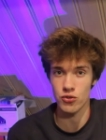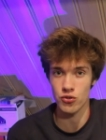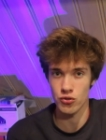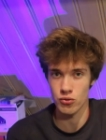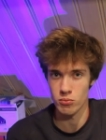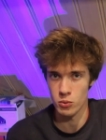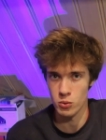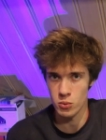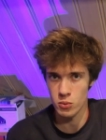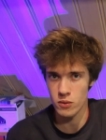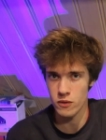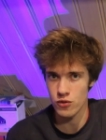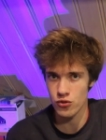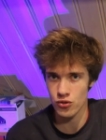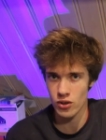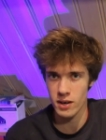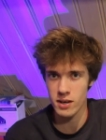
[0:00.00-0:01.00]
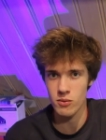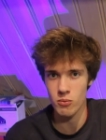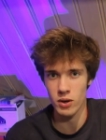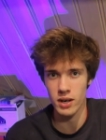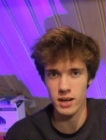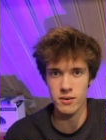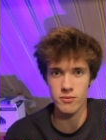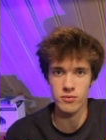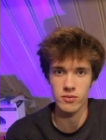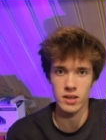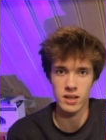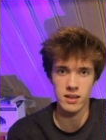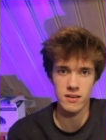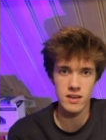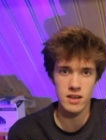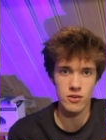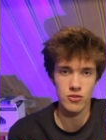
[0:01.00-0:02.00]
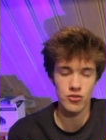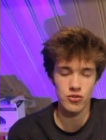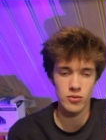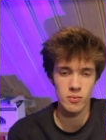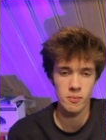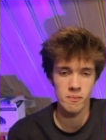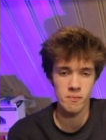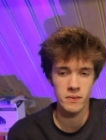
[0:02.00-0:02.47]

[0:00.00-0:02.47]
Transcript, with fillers: smooth sine wave, like this.